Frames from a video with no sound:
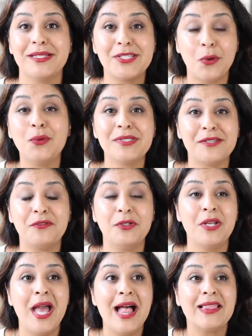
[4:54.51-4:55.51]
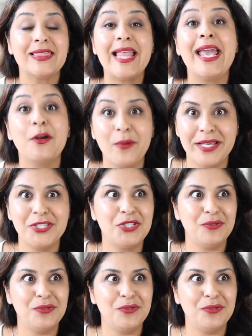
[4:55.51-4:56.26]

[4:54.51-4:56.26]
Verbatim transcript: It's a whole different language.